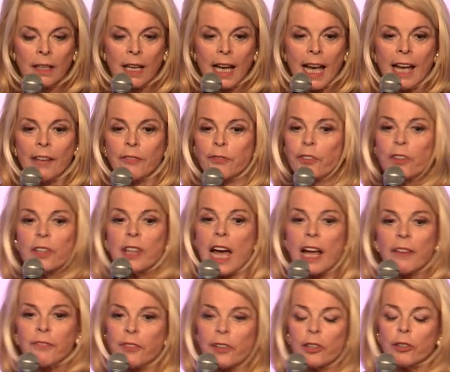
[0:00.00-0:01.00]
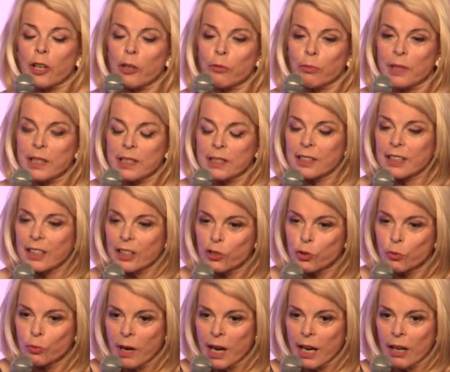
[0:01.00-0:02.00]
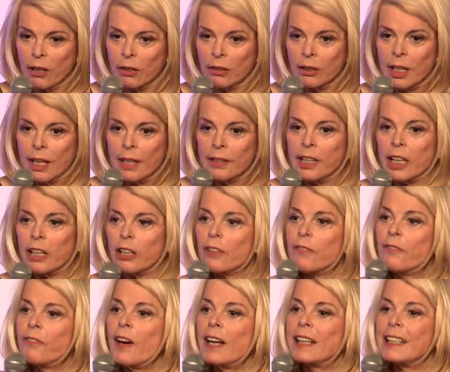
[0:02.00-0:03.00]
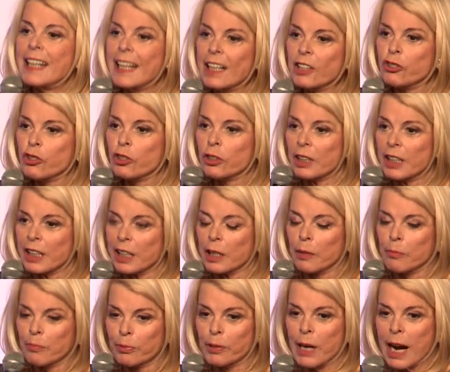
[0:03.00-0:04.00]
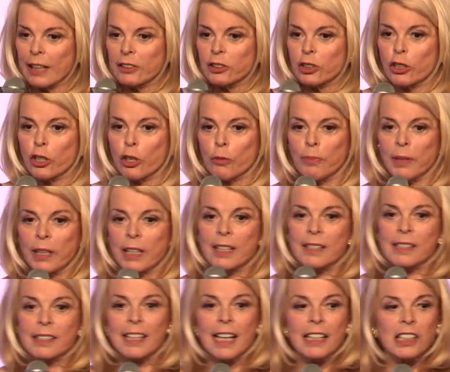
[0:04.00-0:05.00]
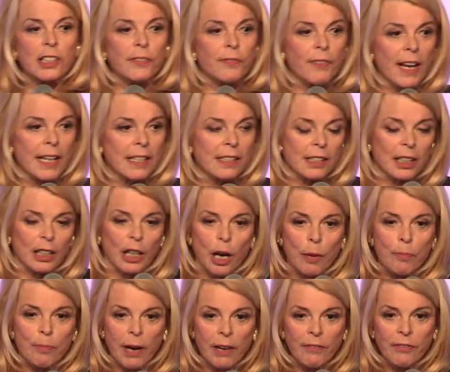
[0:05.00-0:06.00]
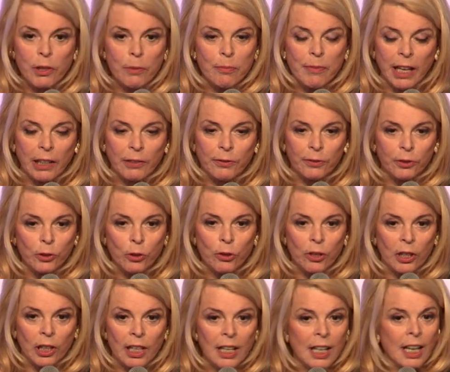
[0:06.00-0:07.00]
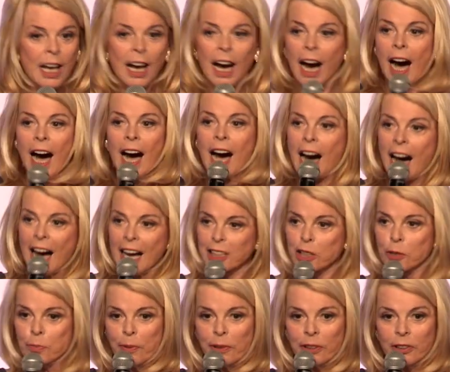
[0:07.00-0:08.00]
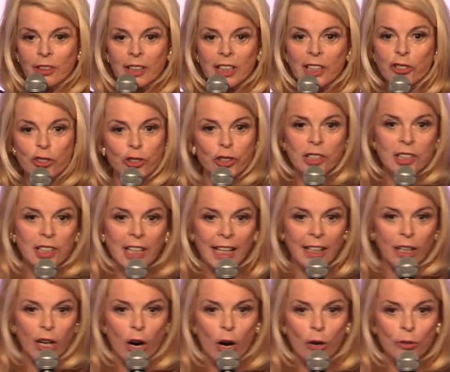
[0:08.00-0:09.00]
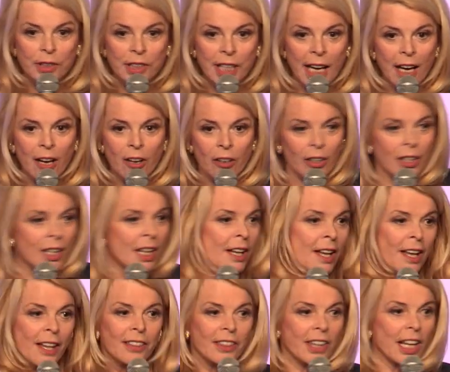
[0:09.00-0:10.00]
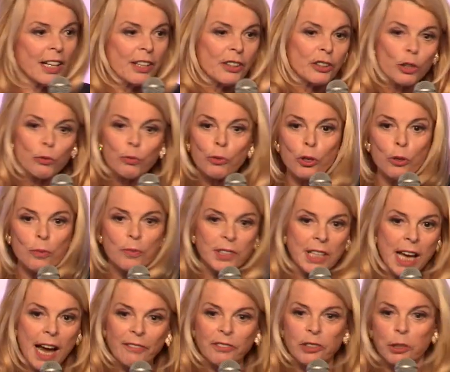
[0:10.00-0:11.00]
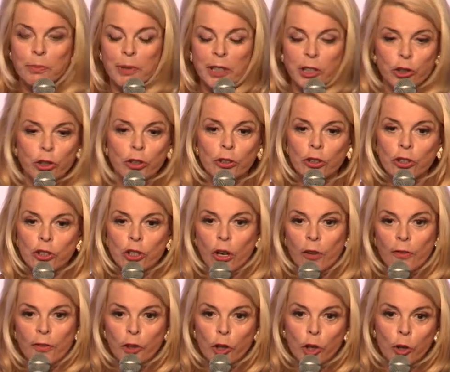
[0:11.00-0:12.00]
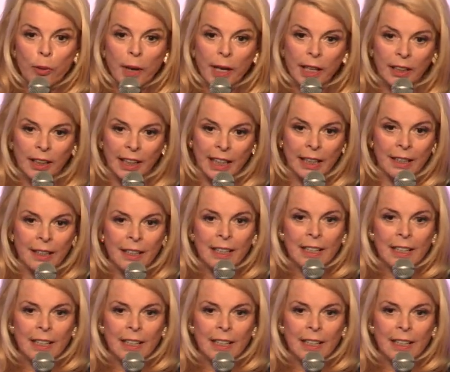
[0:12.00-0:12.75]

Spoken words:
And for that very reason as well, they are financially impractical because, let's face it, above the main floor, a hospital is just like a hotel. The rooms have to be turned over quickly.